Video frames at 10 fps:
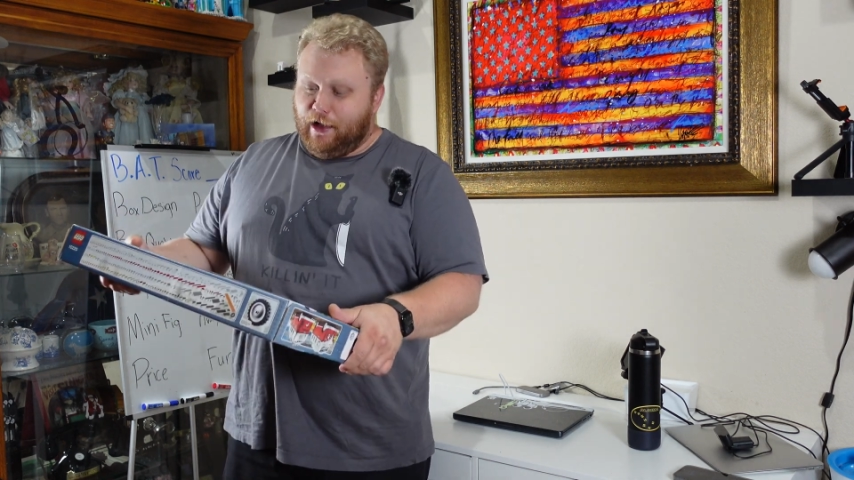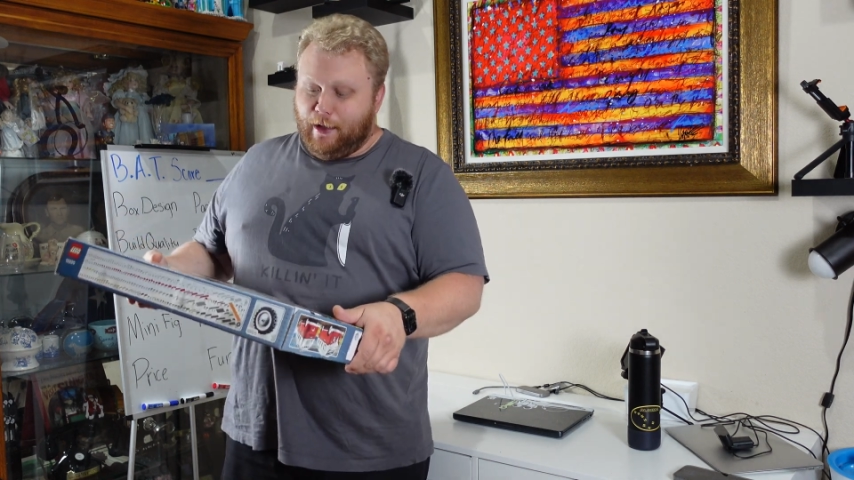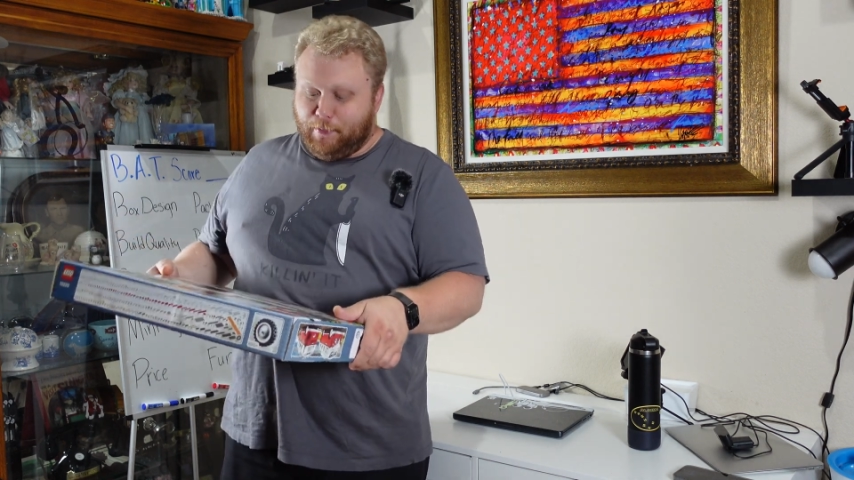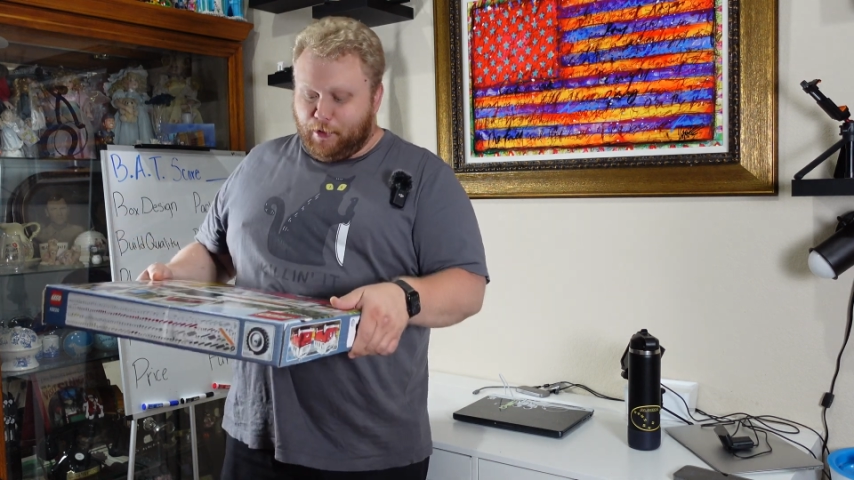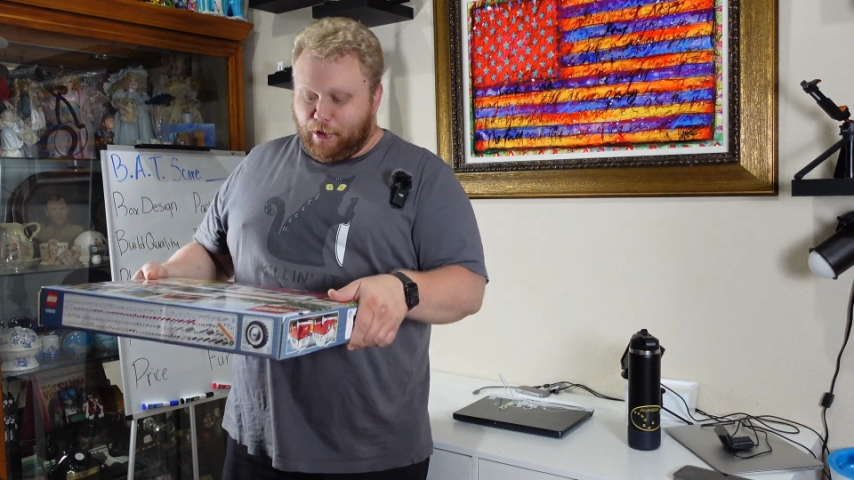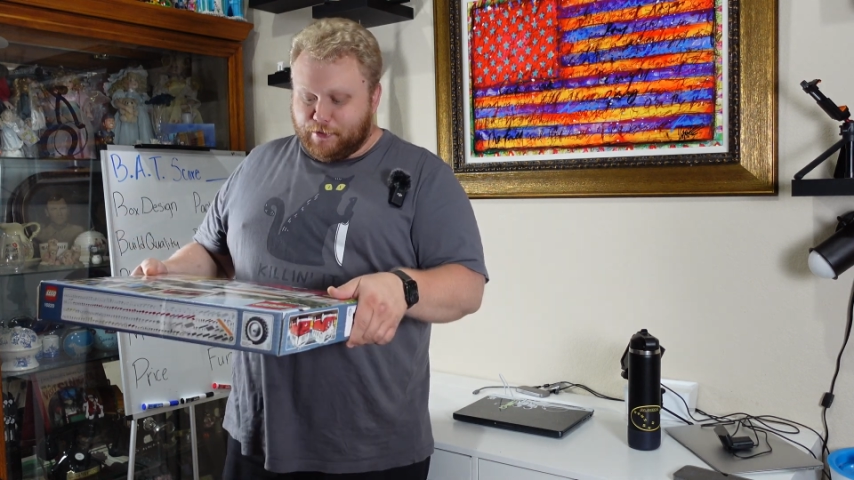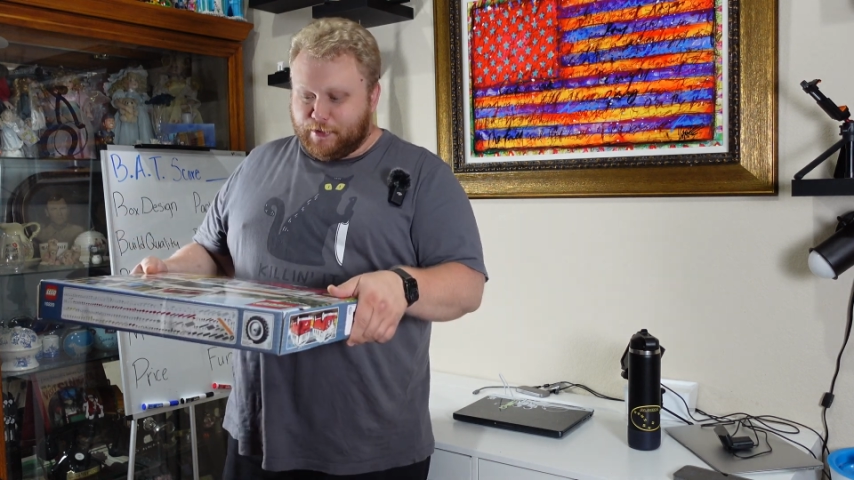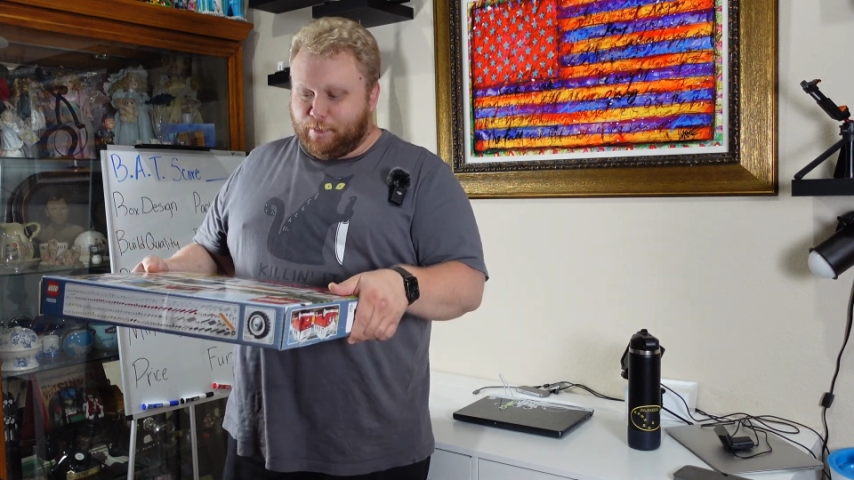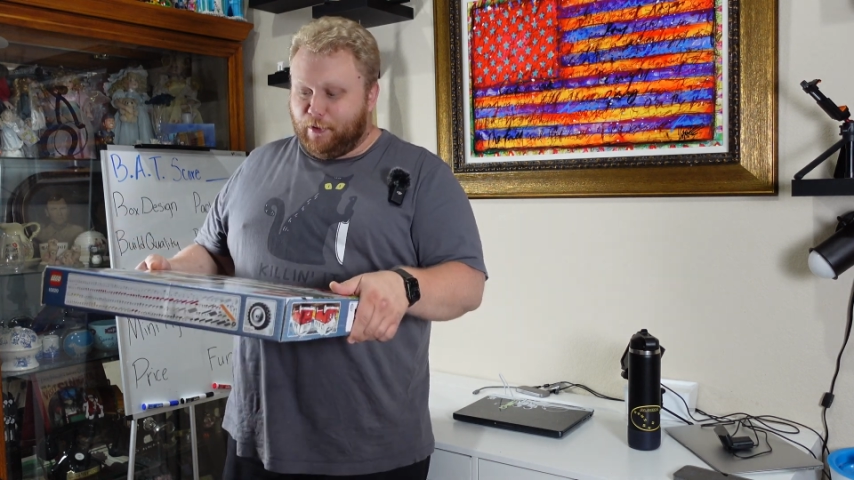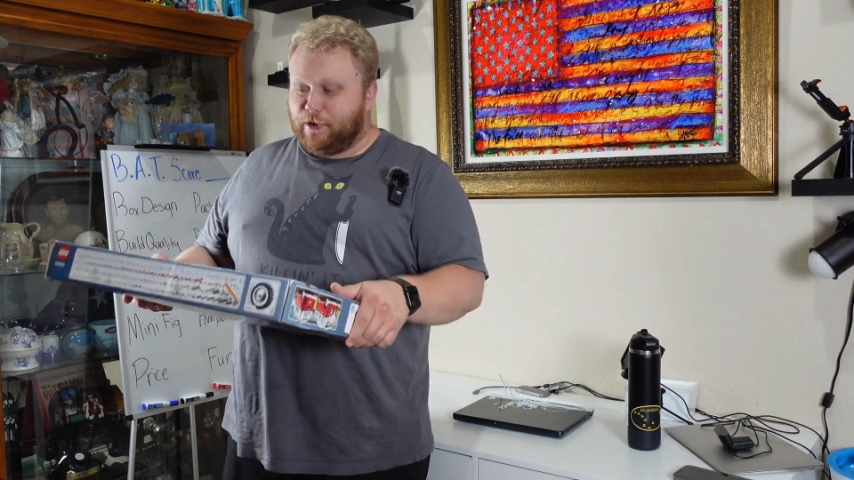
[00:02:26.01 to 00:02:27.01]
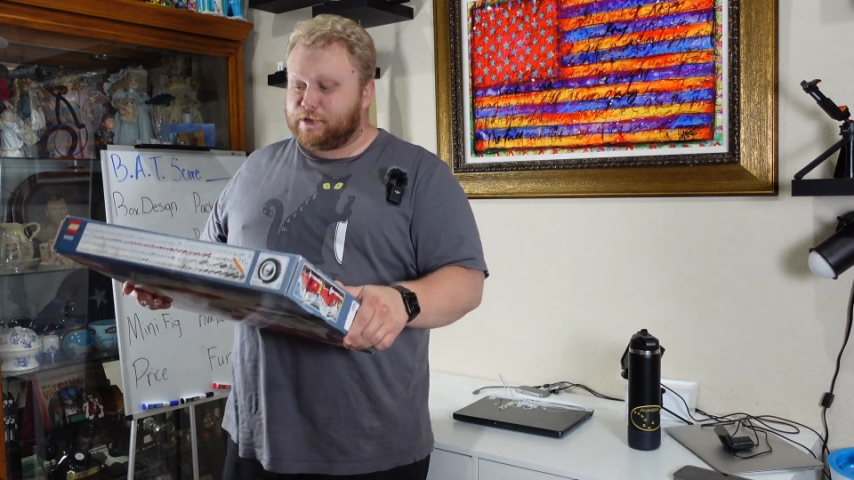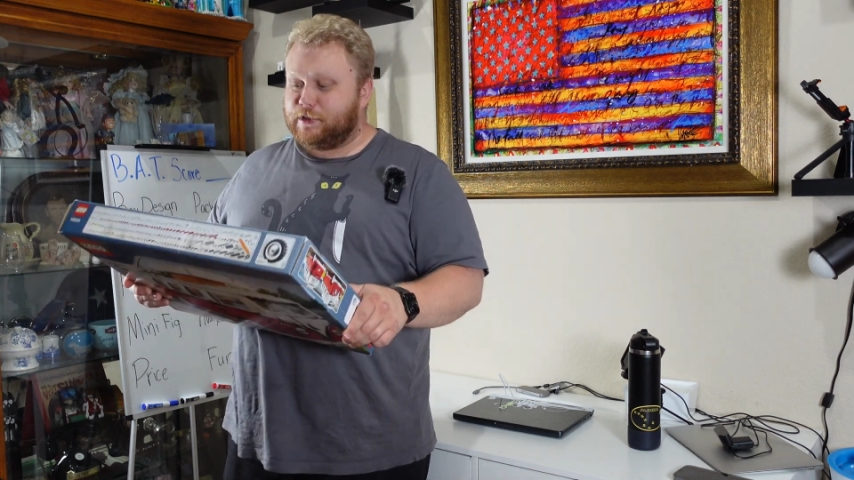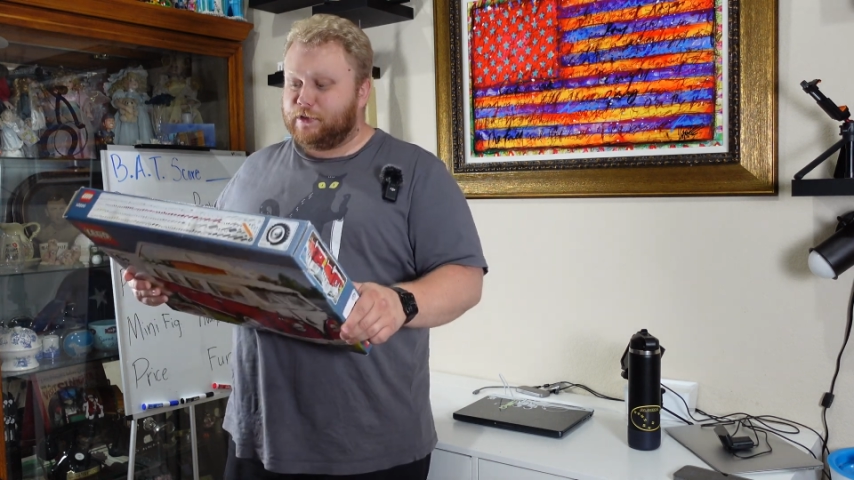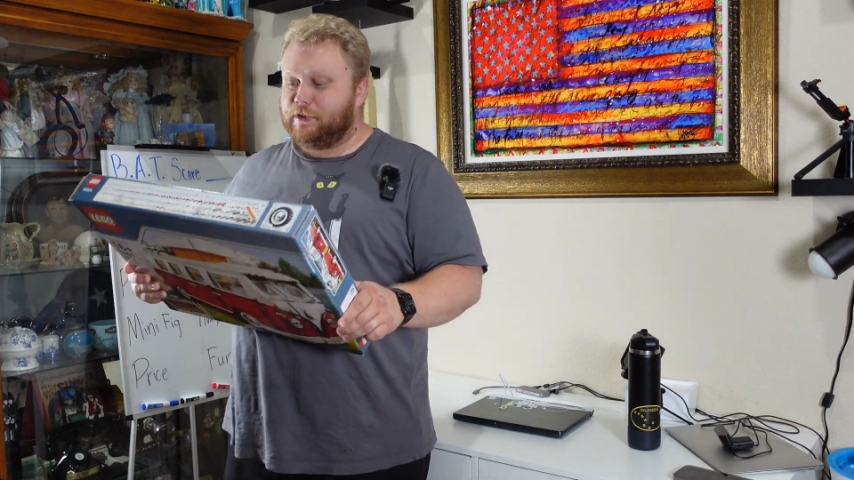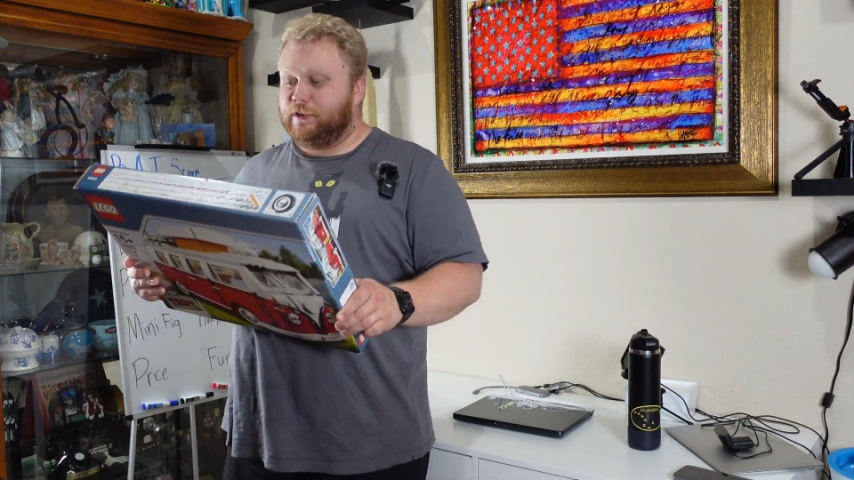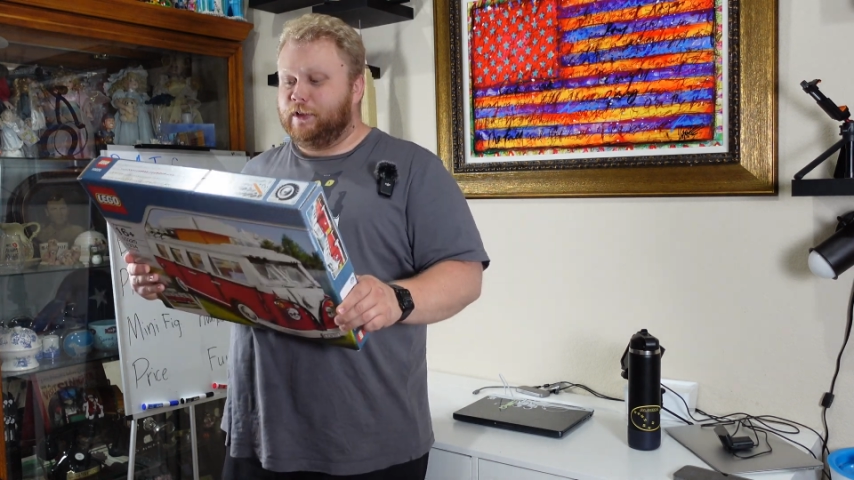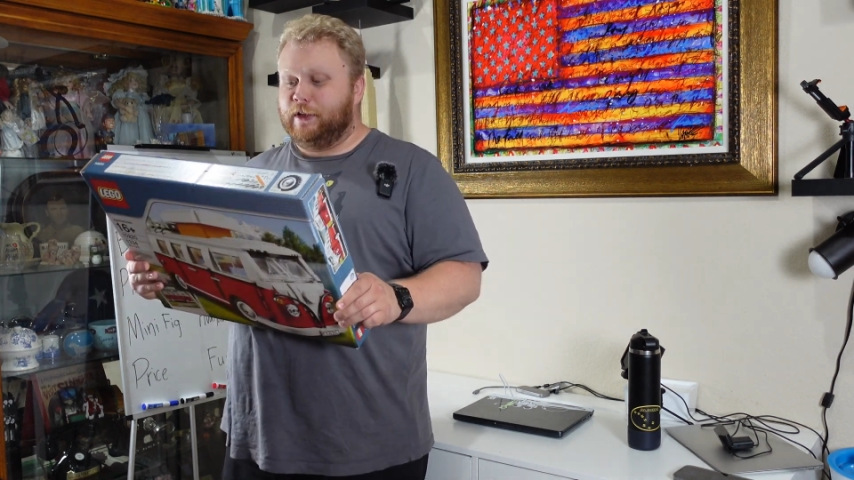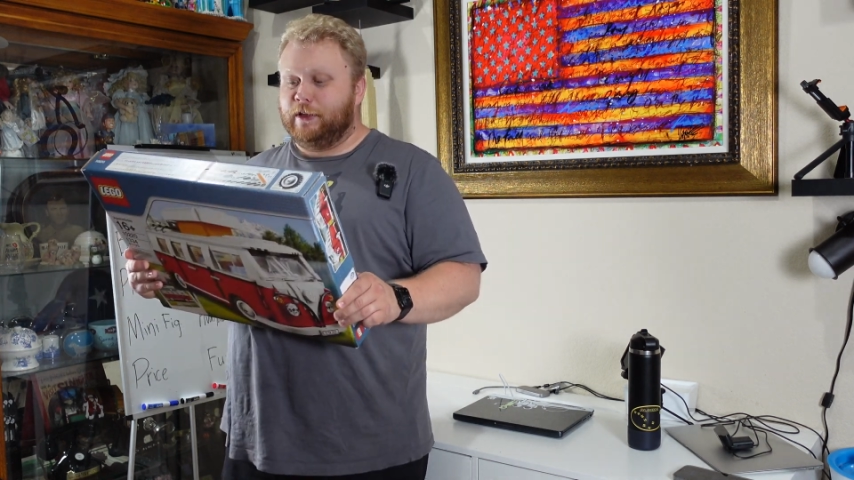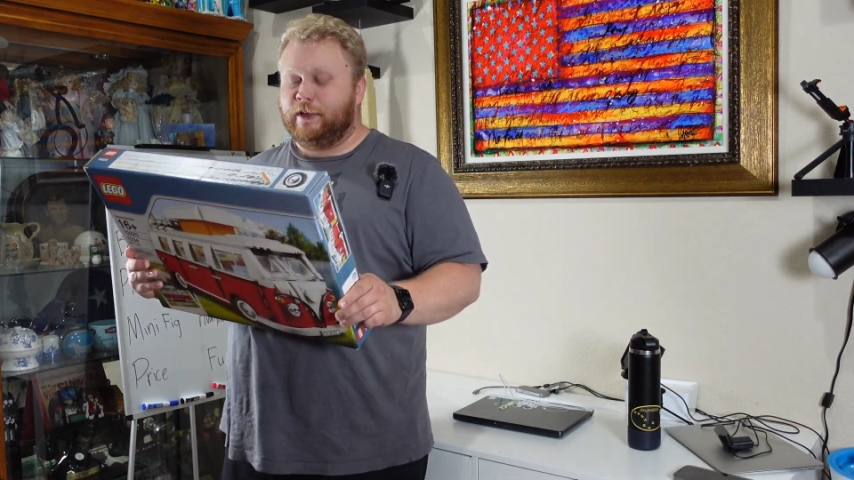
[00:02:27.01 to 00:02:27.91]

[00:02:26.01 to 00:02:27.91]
up close and personal,